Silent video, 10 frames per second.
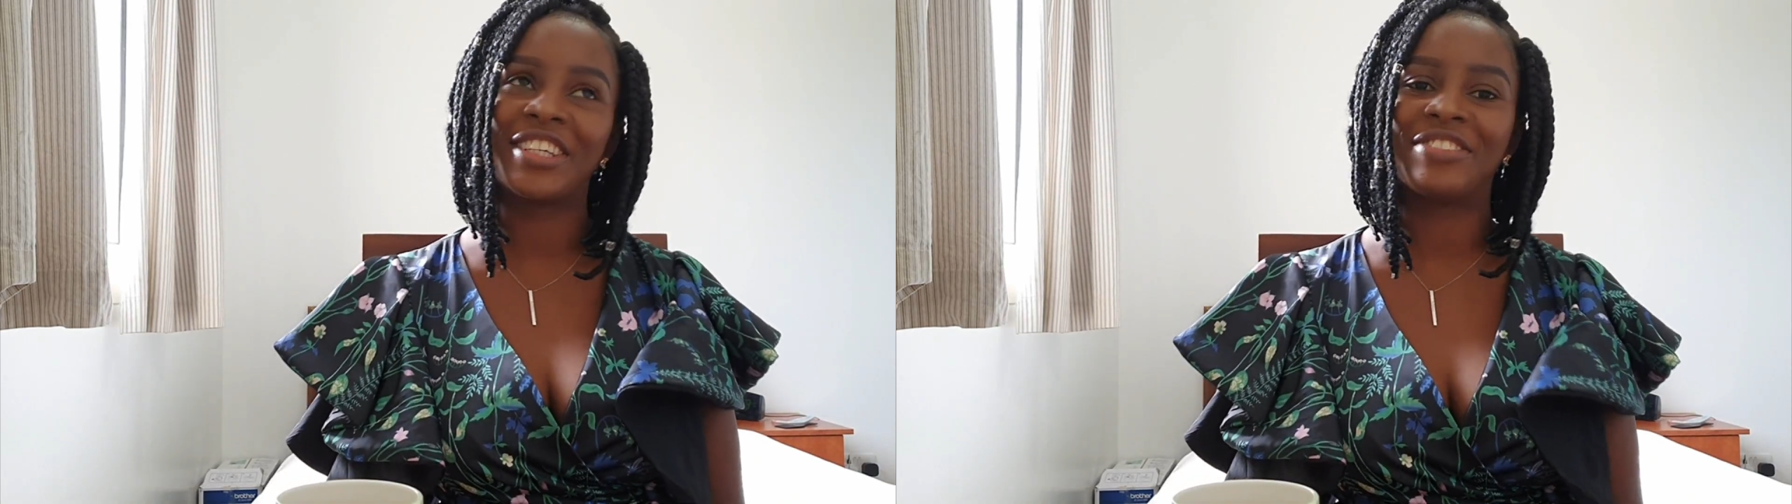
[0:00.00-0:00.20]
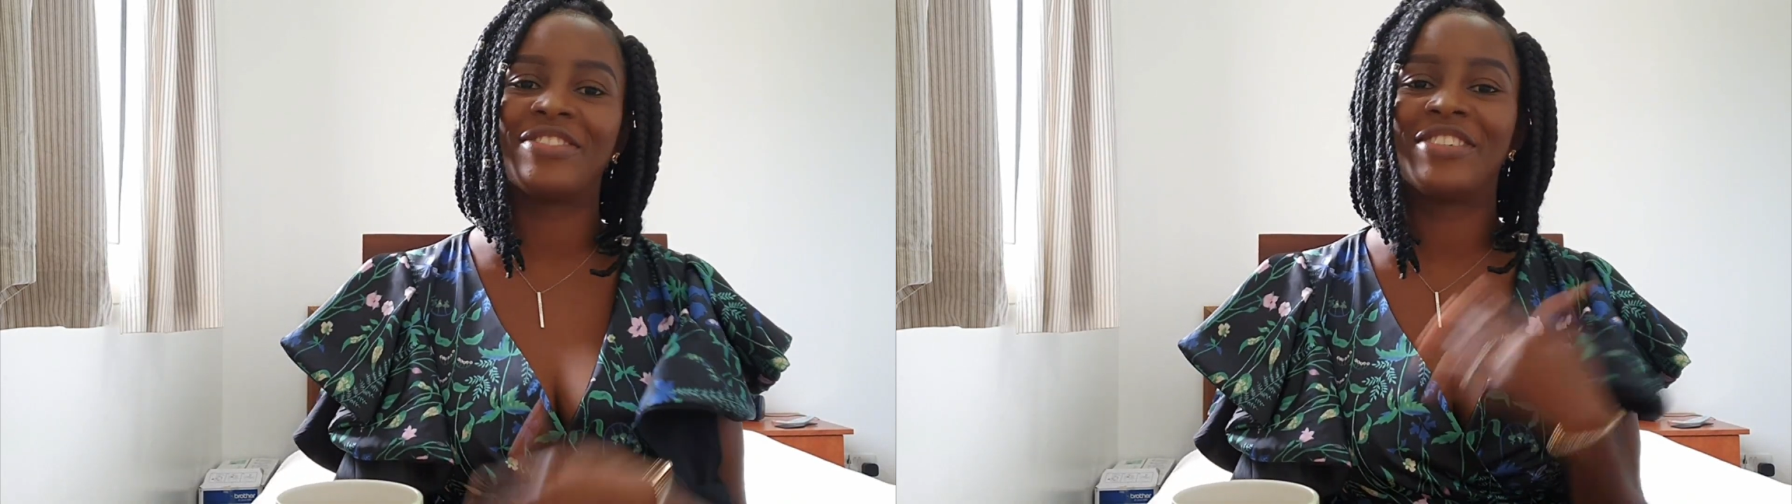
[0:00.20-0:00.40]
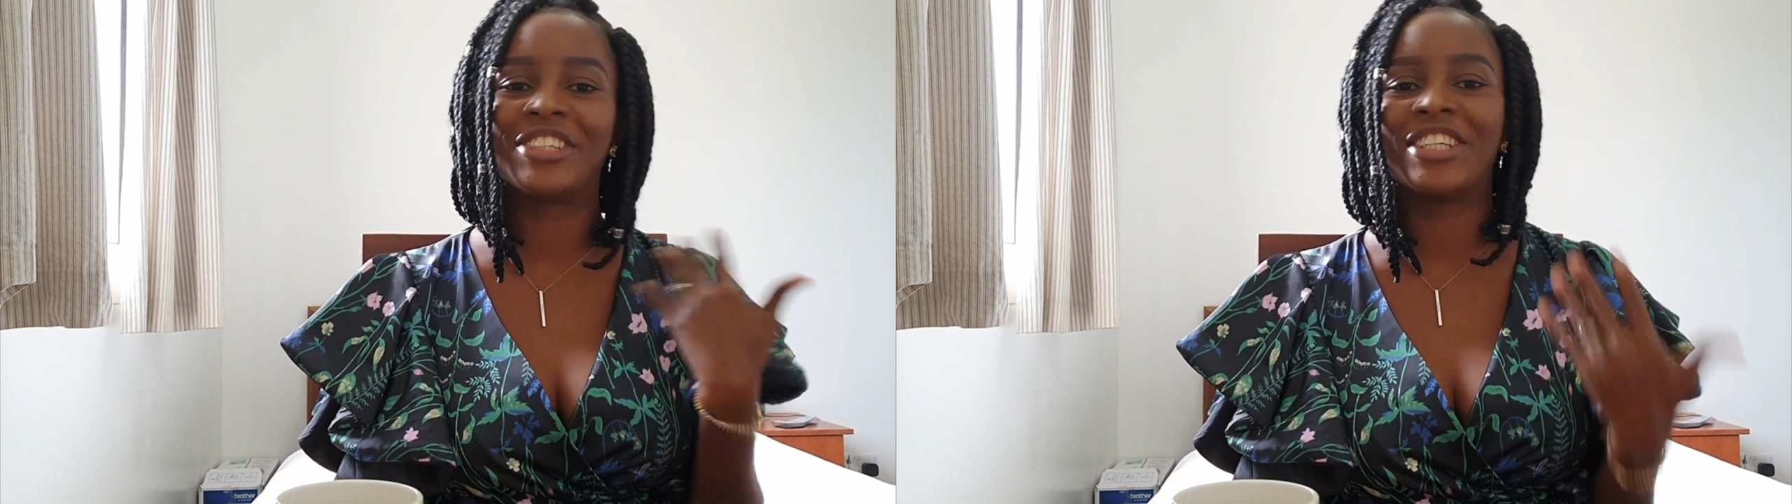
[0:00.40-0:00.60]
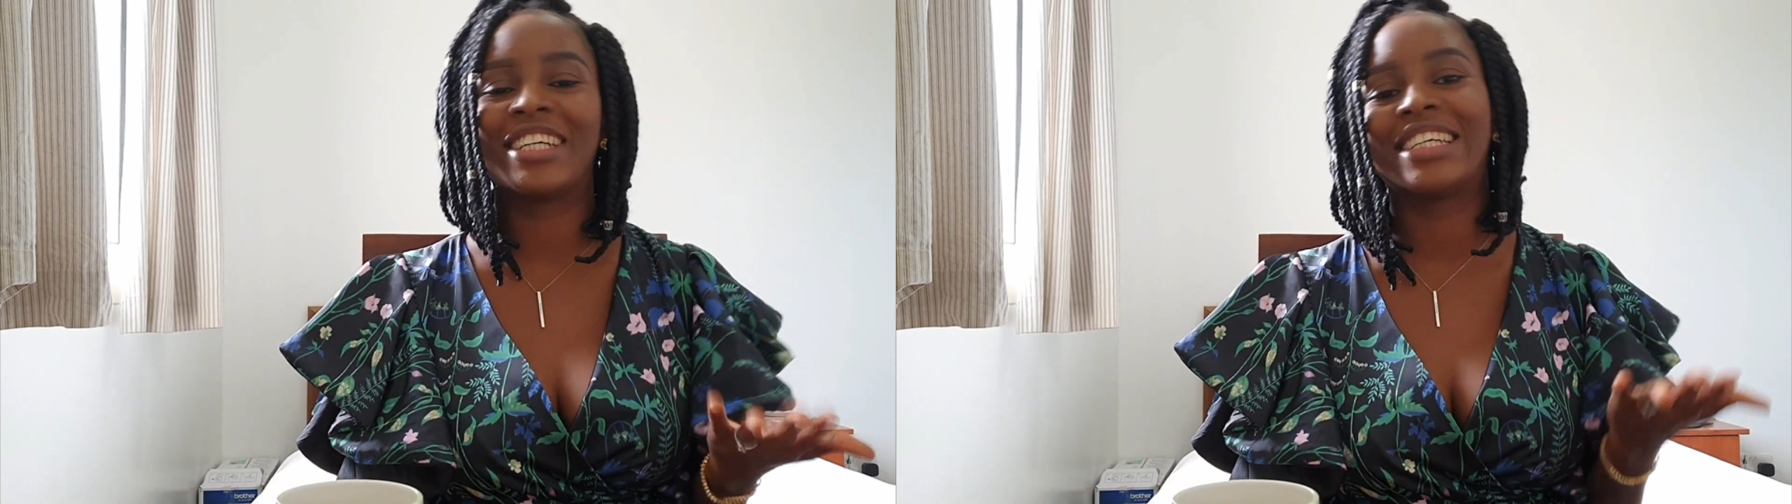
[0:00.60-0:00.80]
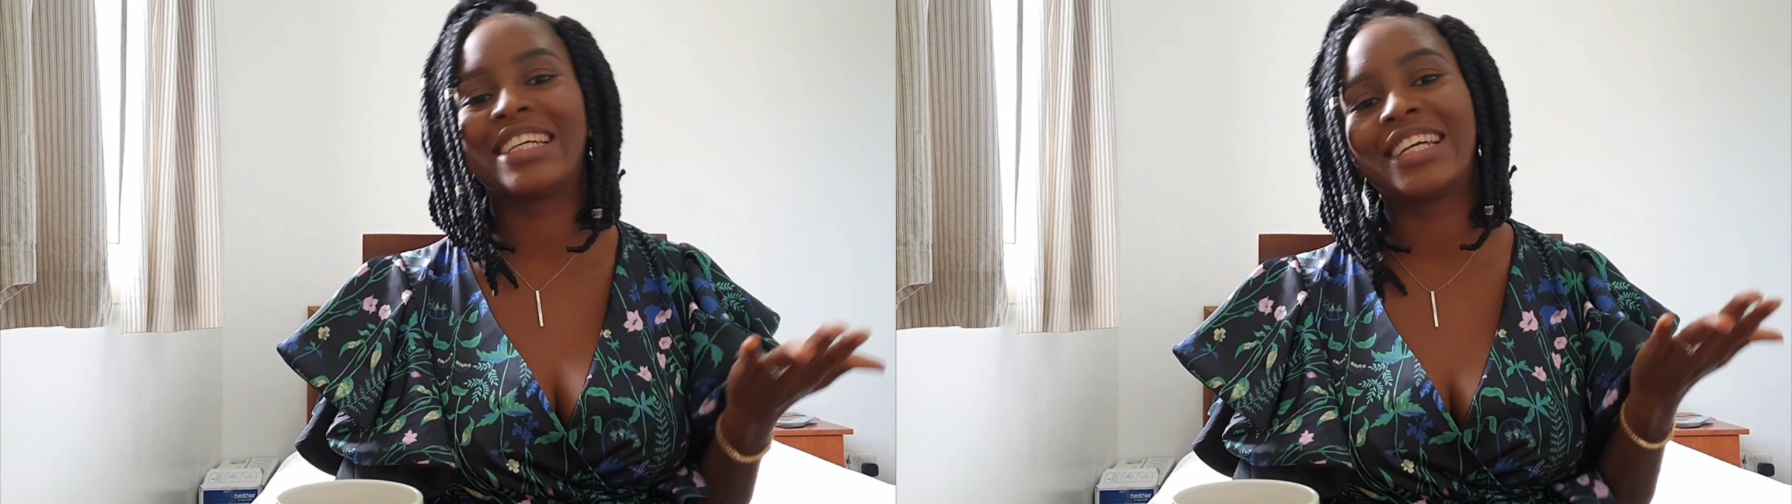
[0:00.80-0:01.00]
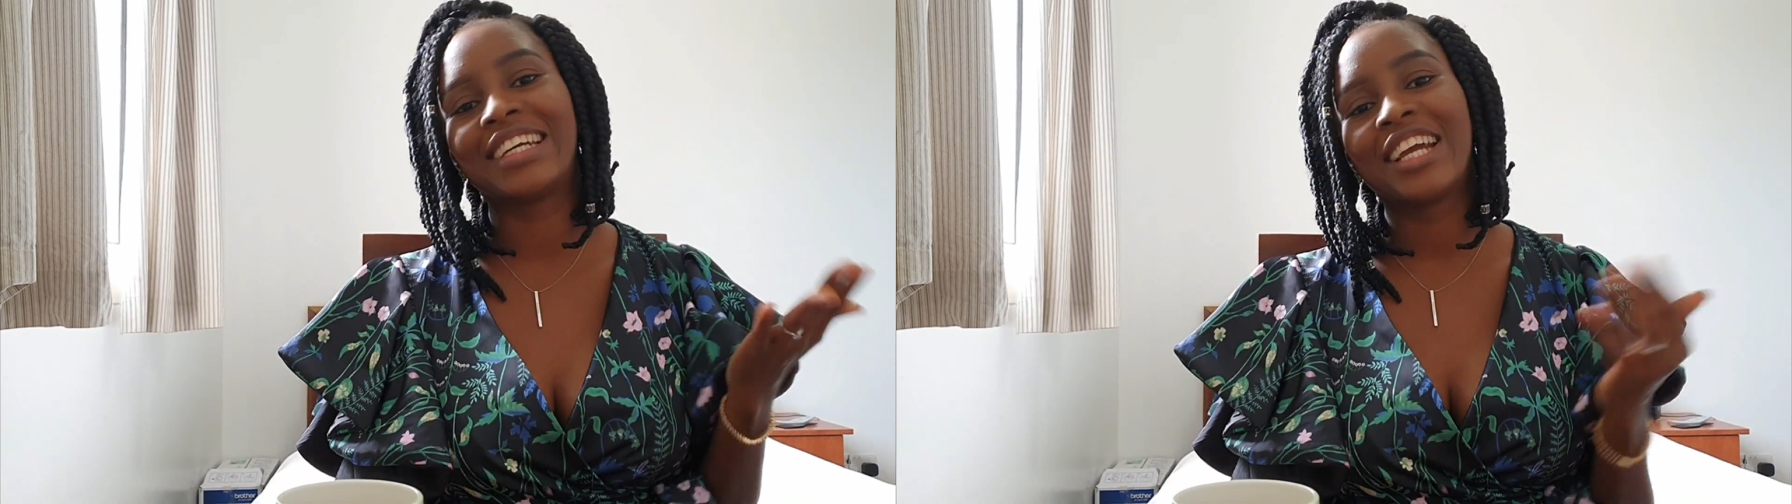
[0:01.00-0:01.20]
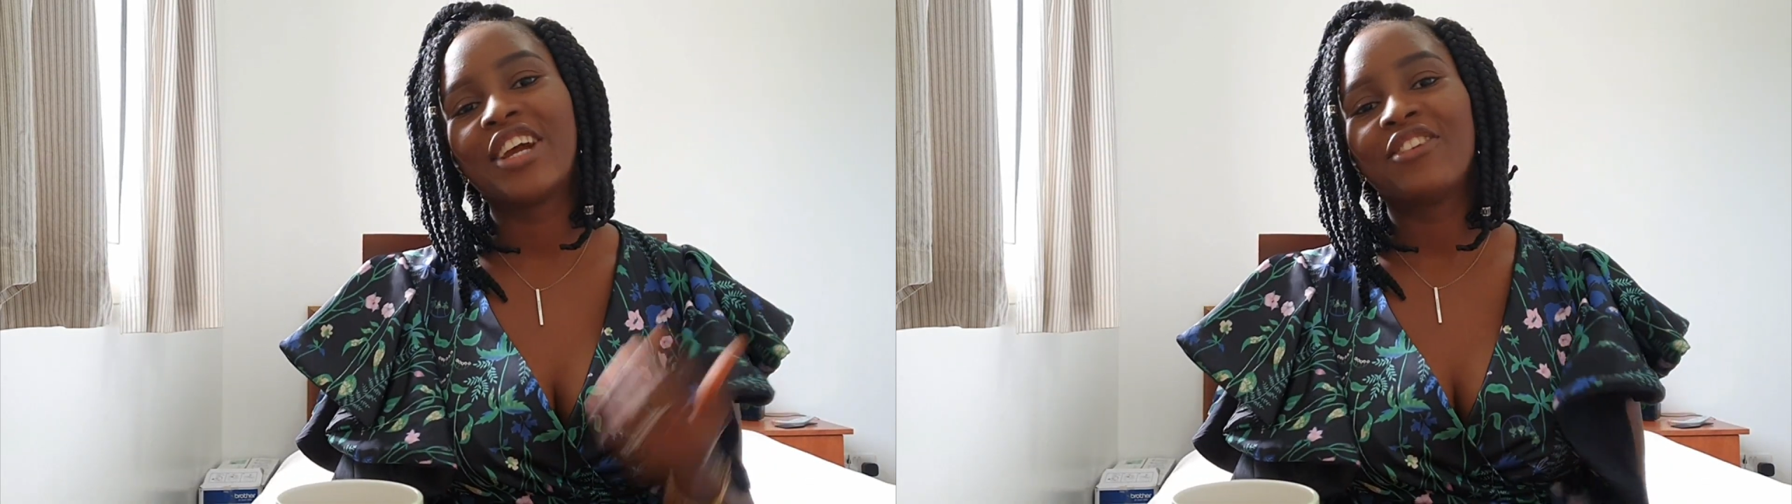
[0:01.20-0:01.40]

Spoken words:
If you're a